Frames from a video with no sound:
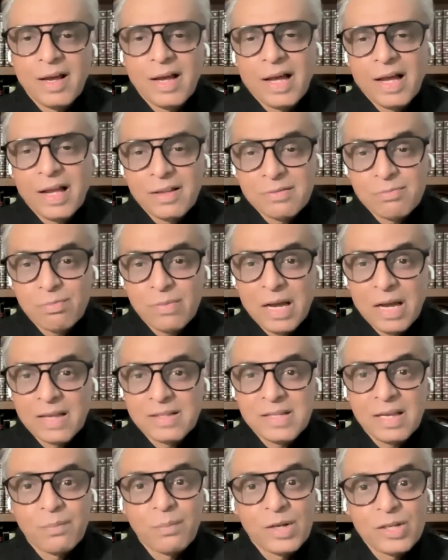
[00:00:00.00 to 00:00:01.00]

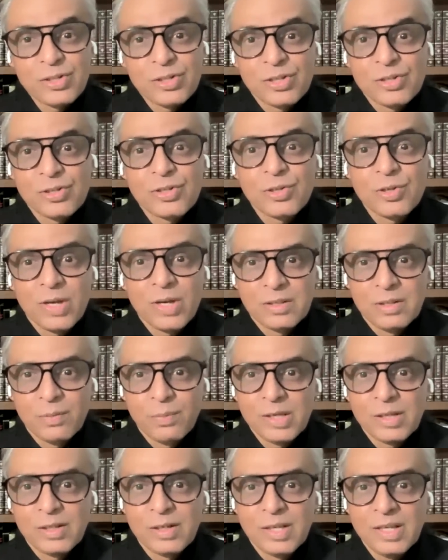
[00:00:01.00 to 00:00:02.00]
as I mentioned to you at the
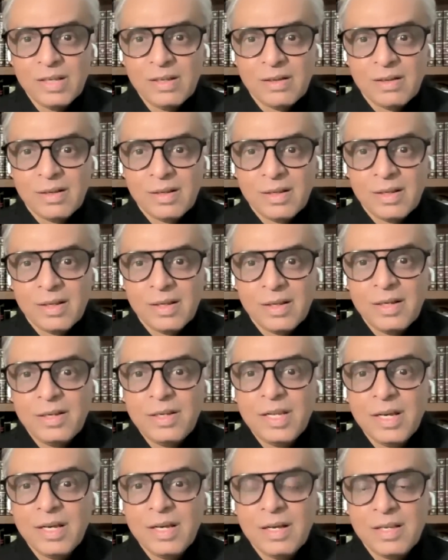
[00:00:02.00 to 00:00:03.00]
beginning,
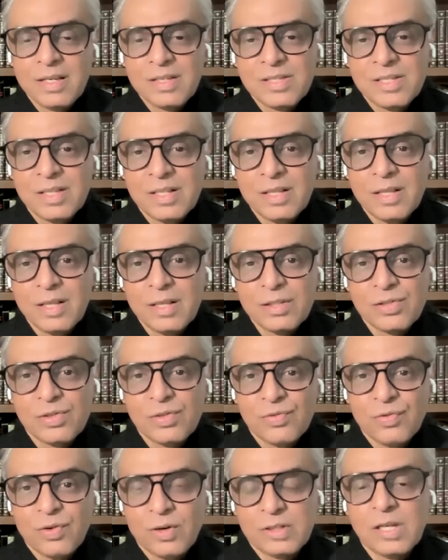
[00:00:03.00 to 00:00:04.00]
India is in this
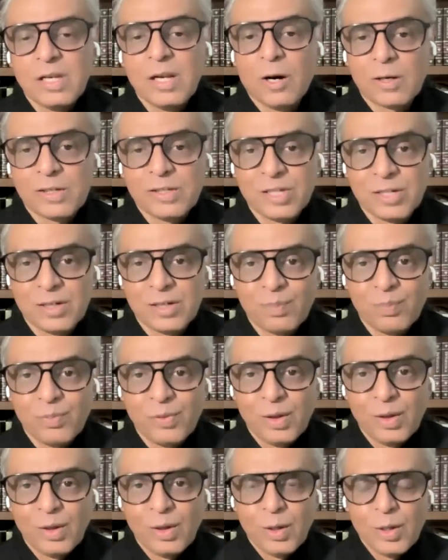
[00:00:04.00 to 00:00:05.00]
for the long term.
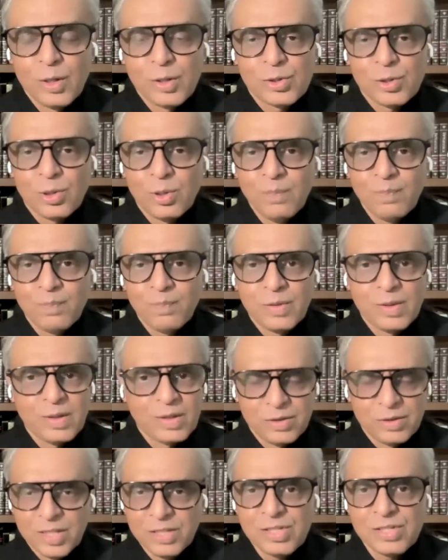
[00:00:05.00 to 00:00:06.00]
So
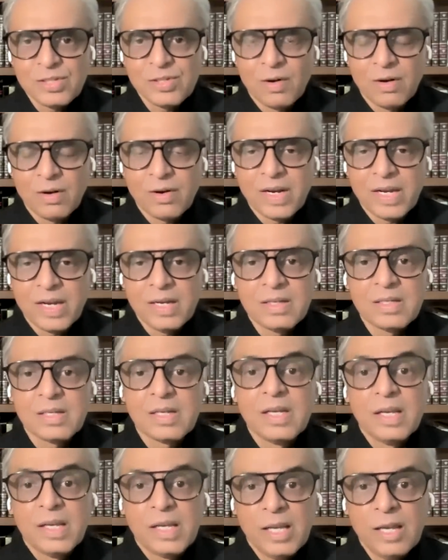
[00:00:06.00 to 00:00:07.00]
this is all right.
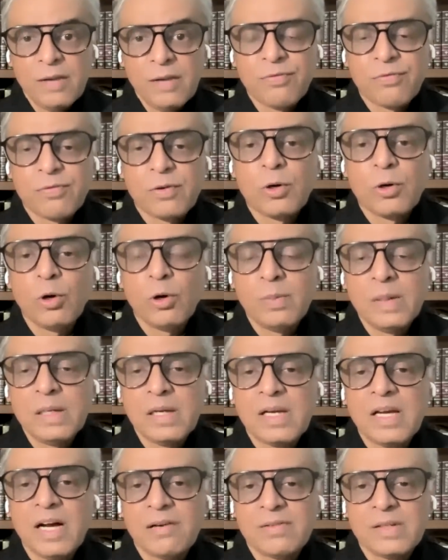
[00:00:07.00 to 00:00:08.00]
If
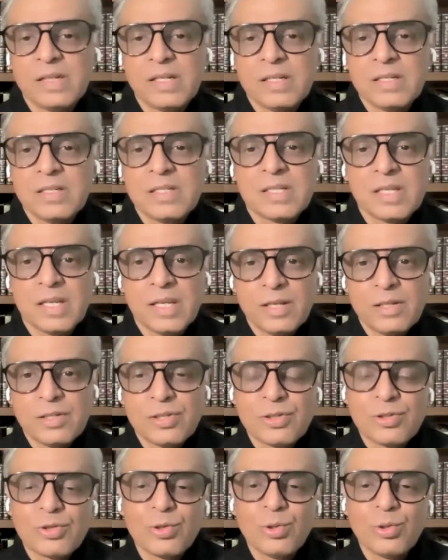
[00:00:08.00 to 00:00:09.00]
global governance
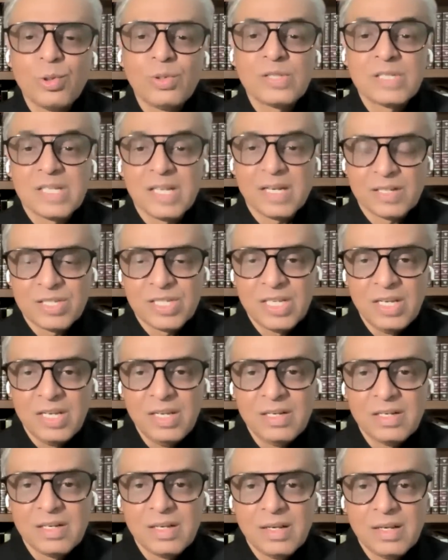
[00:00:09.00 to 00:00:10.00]
is to
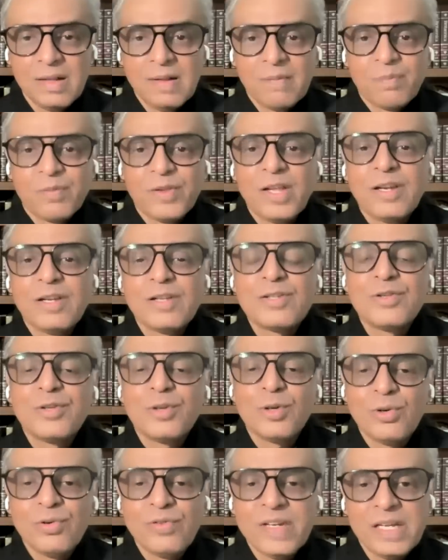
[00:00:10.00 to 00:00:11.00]
succeed, there is
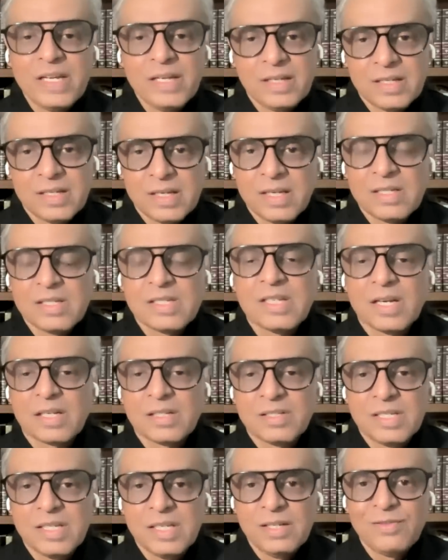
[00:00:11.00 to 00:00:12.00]
no way it can
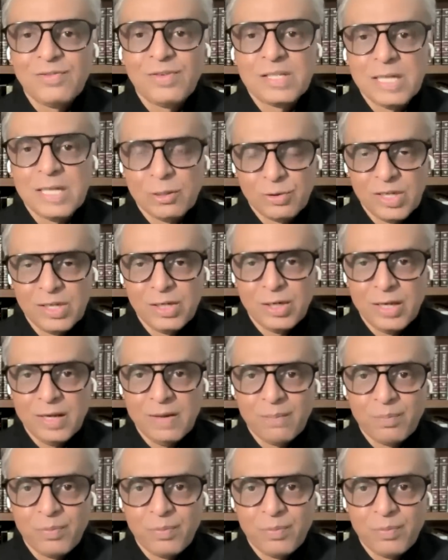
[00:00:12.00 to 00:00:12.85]
succeed without India.